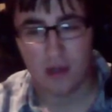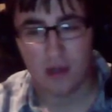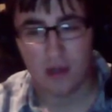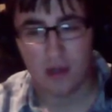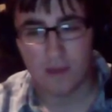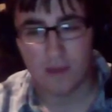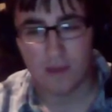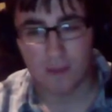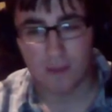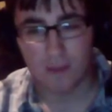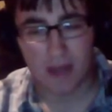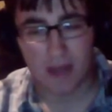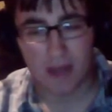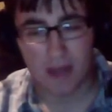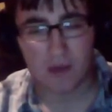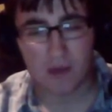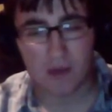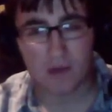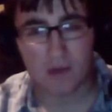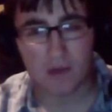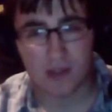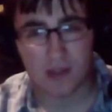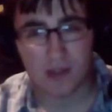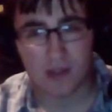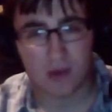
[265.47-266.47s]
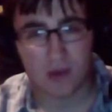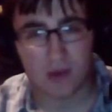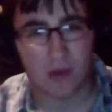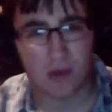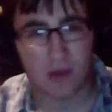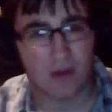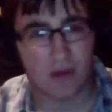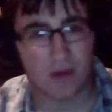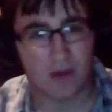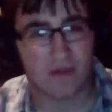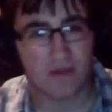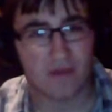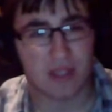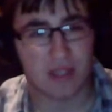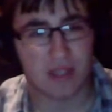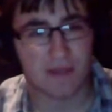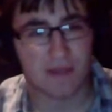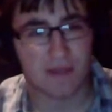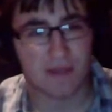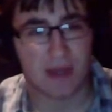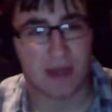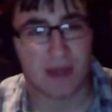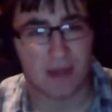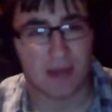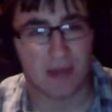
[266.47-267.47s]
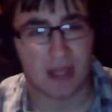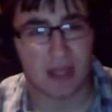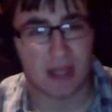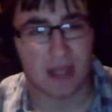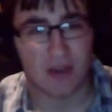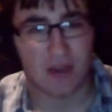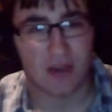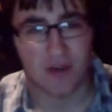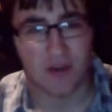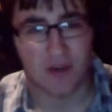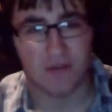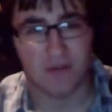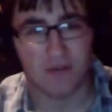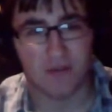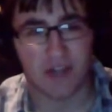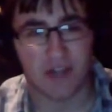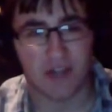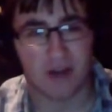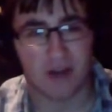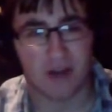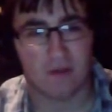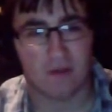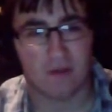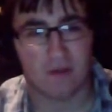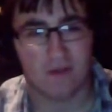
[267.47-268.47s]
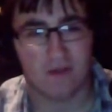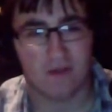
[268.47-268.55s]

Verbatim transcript: But Michael is the one who convinced me to make a YouTube channel.